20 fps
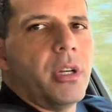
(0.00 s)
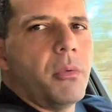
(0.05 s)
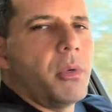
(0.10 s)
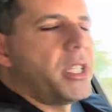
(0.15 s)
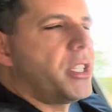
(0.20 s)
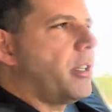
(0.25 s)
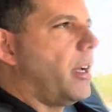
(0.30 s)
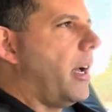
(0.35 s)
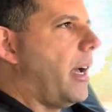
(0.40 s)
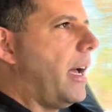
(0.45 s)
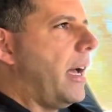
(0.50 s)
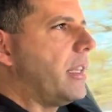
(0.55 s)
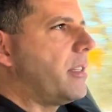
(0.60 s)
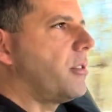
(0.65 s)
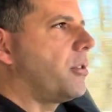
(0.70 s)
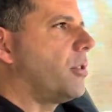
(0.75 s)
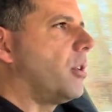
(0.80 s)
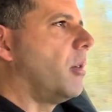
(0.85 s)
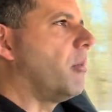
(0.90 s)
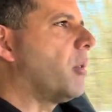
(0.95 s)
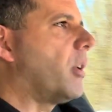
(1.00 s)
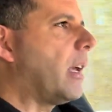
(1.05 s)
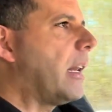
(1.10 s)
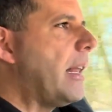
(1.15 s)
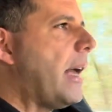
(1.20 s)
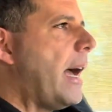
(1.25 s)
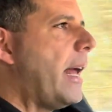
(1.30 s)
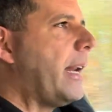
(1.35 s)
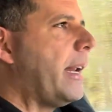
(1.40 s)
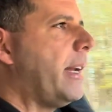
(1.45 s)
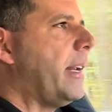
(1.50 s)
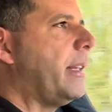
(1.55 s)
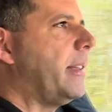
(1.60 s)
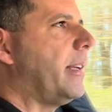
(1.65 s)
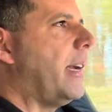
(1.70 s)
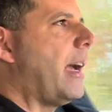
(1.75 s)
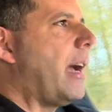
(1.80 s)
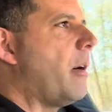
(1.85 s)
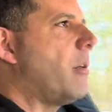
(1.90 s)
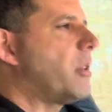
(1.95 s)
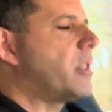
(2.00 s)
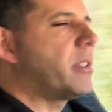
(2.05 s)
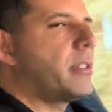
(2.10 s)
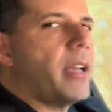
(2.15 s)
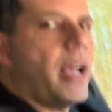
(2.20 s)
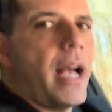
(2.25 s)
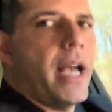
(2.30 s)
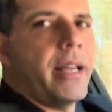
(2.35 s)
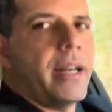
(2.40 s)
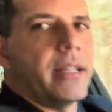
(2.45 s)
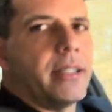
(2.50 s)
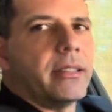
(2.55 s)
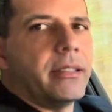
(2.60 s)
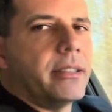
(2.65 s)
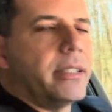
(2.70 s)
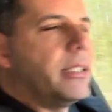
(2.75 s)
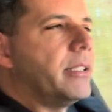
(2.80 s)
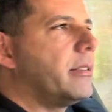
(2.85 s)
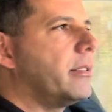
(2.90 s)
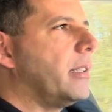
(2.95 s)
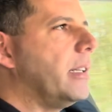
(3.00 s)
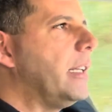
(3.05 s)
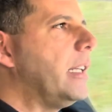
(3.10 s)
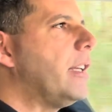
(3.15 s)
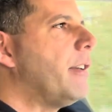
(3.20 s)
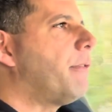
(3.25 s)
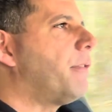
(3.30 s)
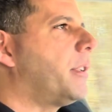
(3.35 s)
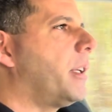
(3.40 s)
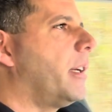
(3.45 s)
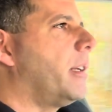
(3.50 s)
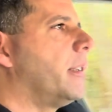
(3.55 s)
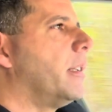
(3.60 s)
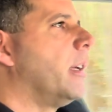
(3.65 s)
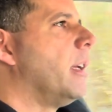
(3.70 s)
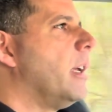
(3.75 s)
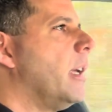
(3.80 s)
which adds some cladding in the outside and is lifted